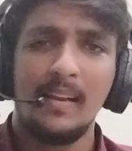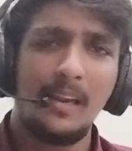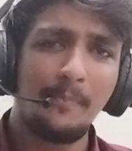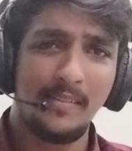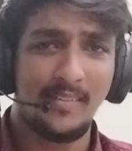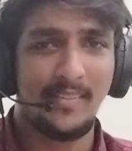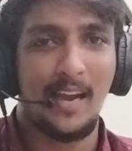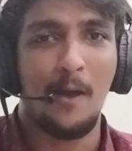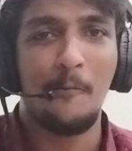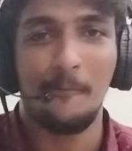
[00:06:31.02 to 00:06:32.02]
Let me just say
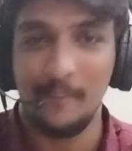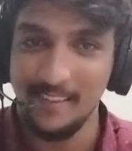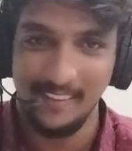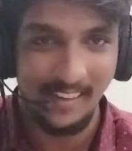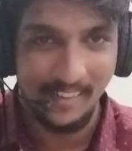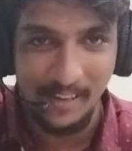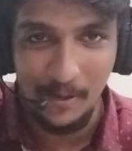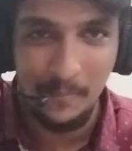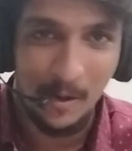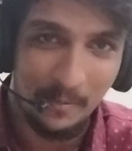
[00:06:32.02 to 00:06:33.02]
how we selected
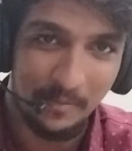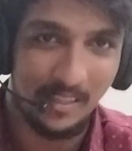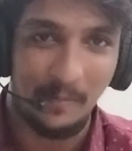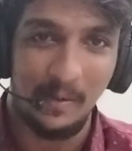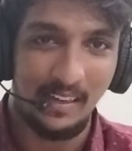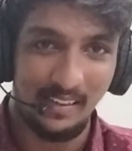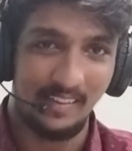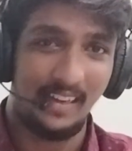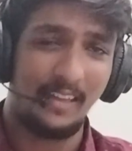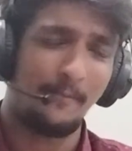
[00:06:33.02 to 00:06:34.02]
our problem statement
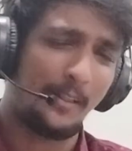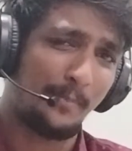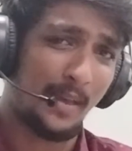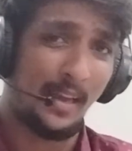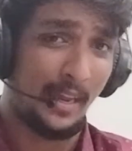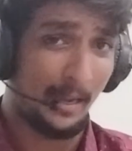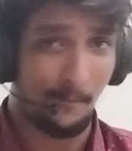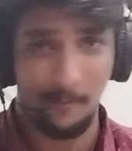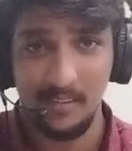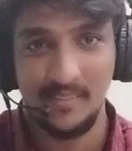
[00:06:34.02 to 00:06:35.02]
initially with
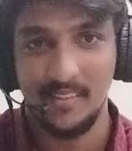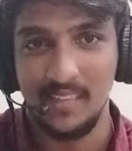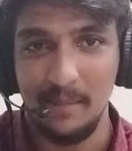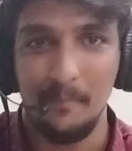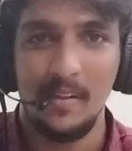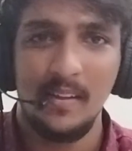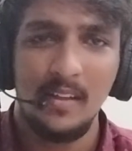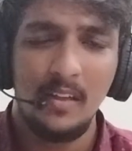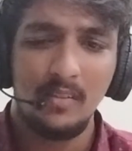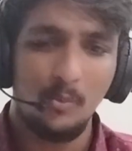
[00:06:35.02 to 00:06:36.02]
my first team.
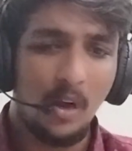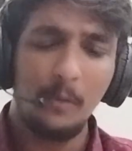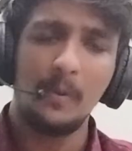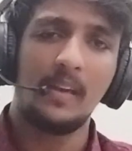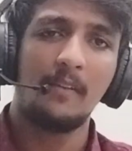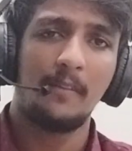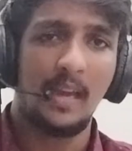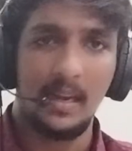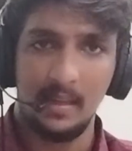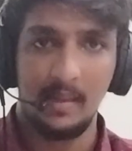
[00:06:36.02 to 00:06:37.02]
So what we did, we
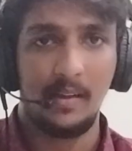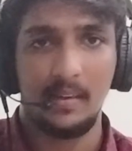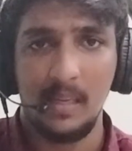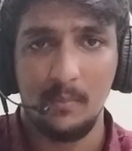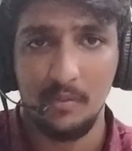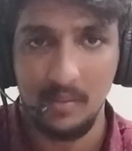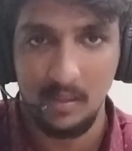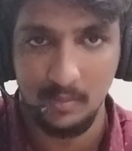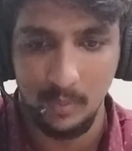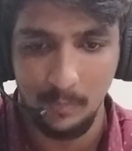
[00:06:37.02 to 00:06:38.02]
had a team of
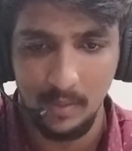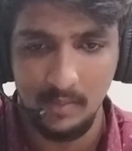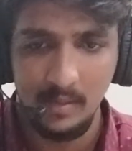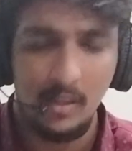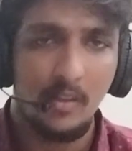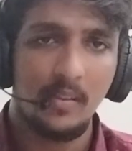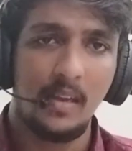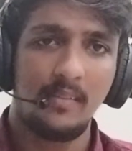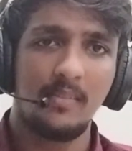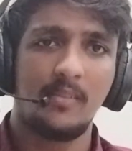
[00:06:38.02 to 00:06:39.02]
6 members. So
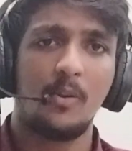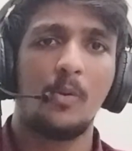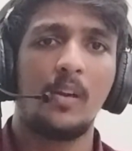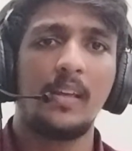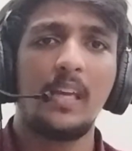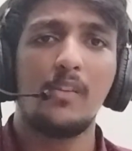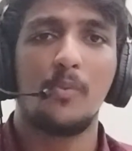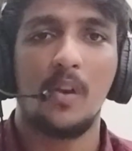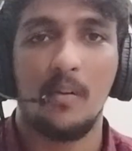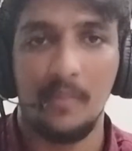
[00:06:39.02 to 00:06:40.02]
I just told each
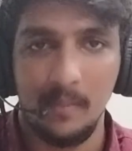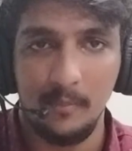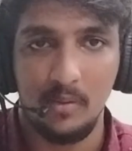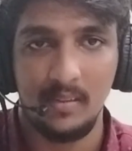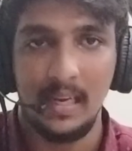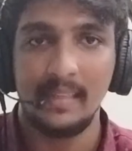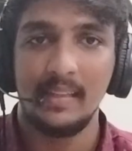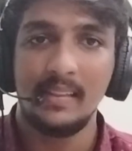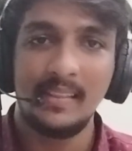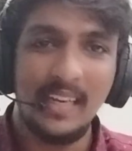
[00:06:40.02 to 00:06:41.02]
one of them to
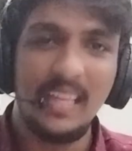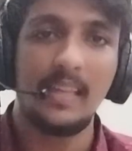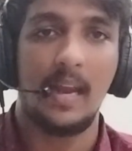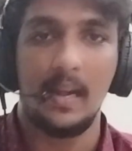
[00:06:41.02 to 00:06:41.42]
select 3